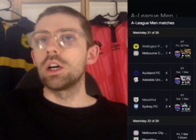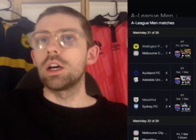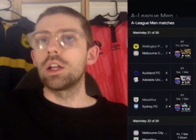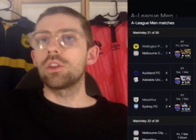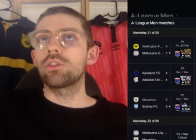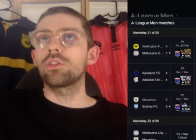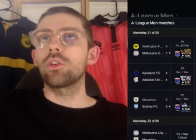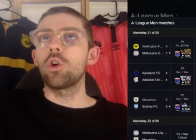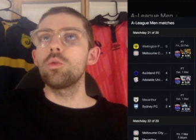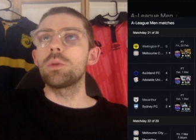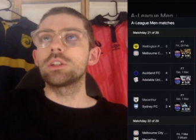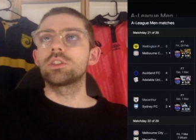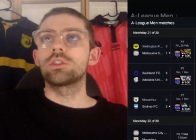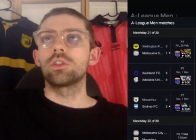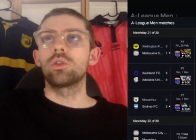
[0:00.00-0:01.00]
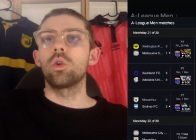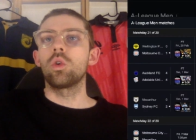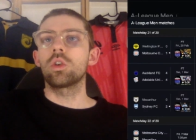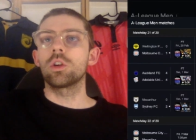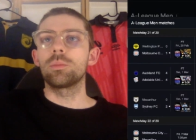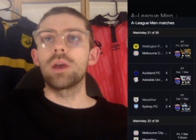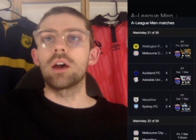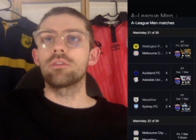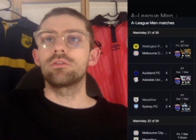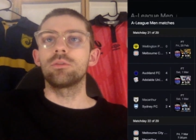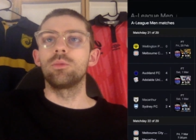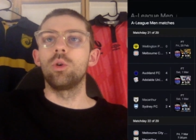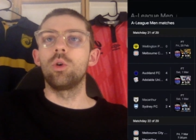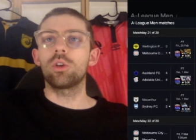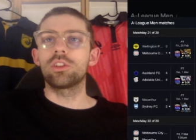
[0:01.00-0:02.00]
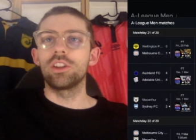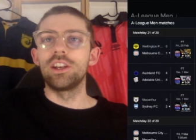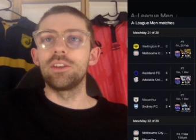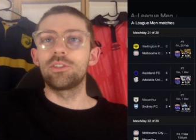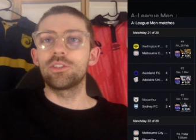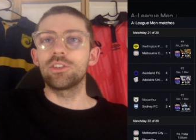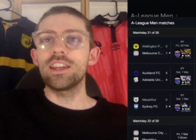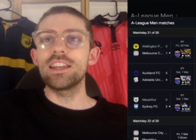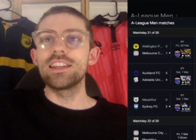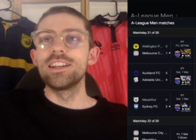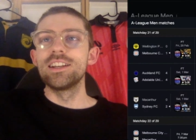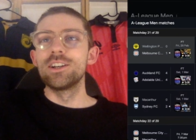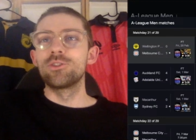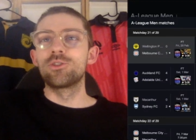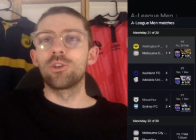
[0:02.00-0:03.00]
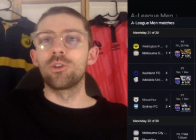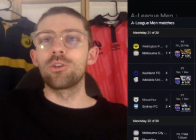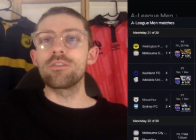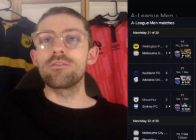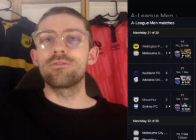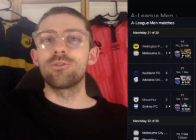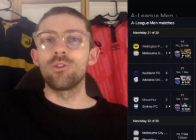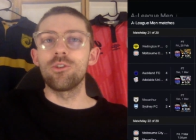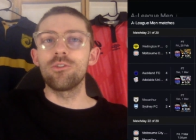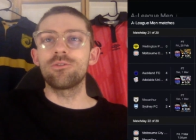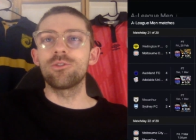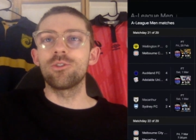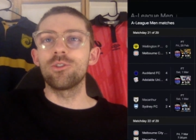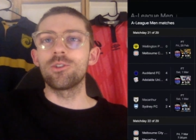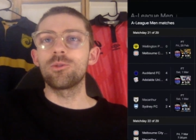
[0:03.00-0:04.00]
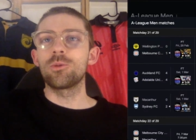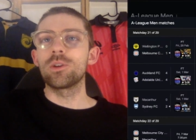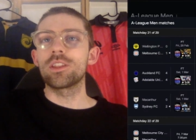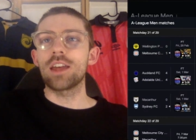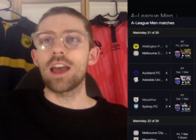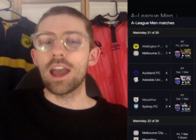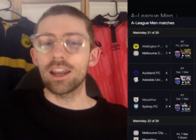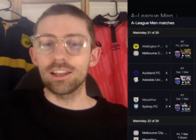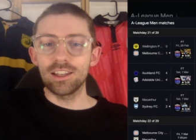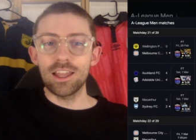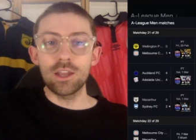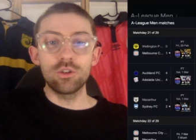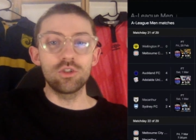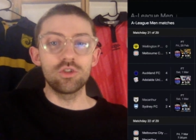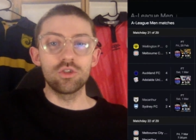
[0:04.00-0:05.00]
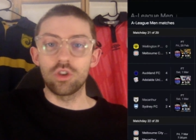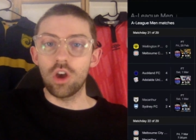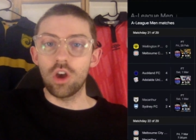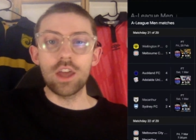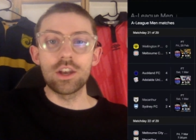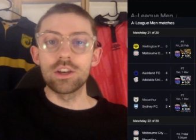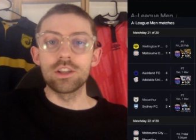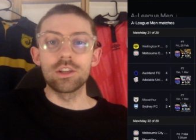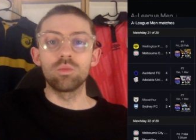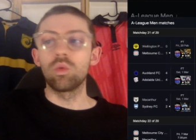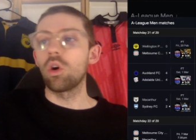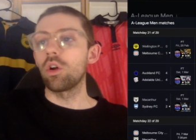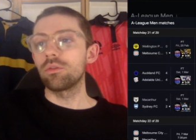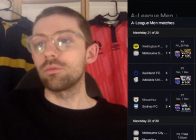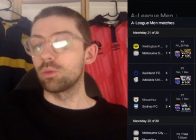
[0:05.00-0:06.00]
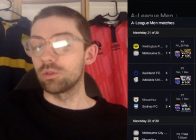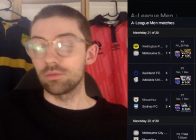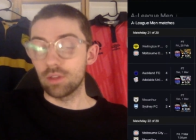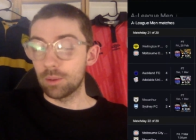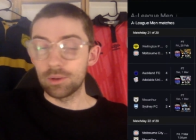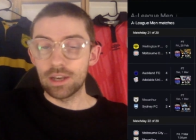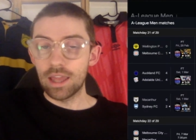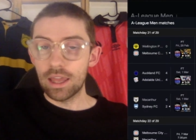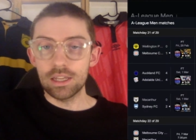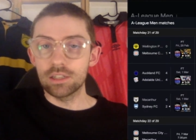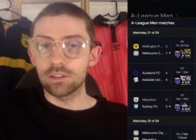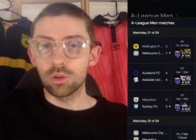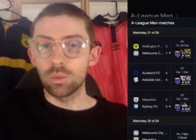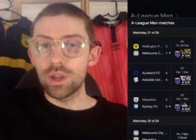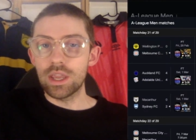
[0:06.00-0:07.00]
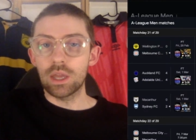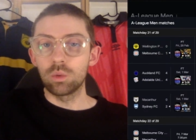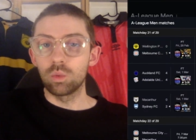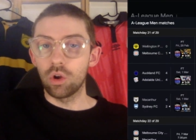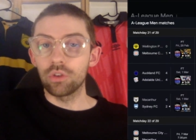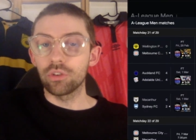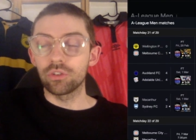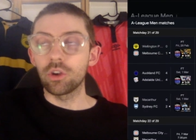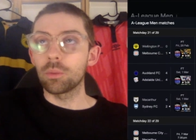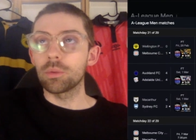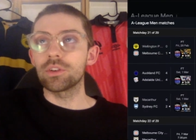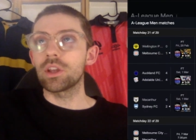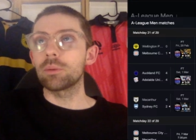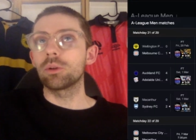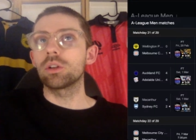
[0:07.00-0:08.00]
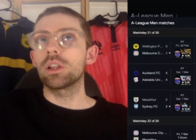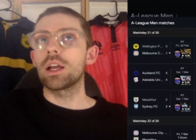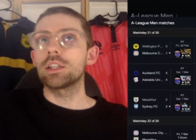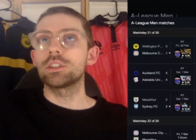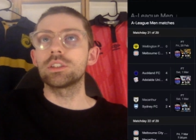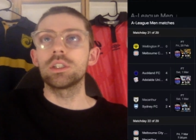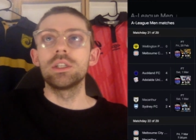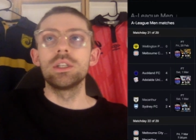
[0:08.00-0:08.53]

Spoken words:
So much to talk about from Auckland FC drawing 4-4 with Adelaide United in what would, I mean, heading into the weekend was a top of the table clash.